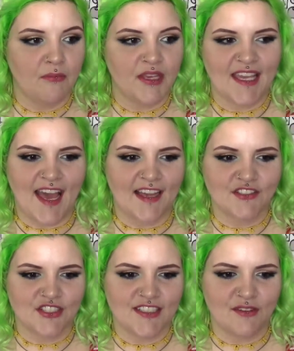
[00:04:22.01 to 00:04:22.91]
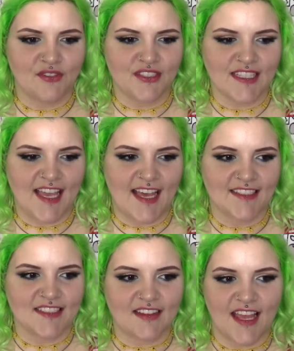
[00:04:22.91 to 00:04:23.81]
But yeah, she definitely
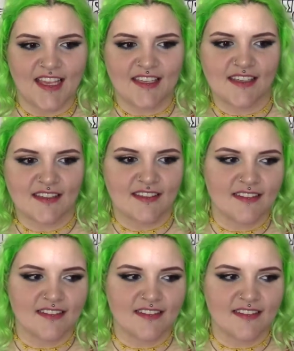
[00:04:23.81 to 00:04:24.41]
had to like